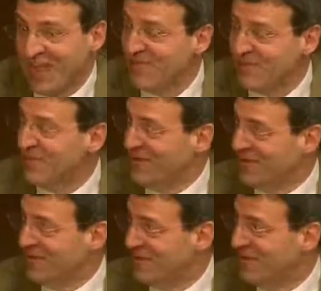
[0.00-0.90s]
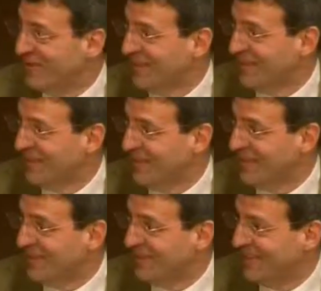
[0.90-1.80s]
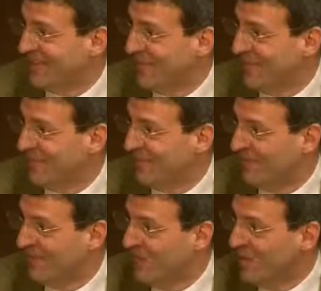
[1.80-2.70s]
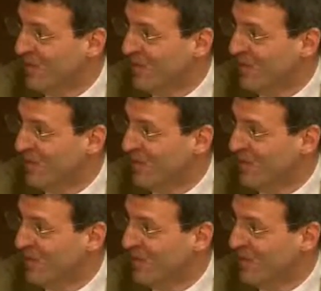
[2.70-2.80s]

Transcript: everywhere in the world, but when we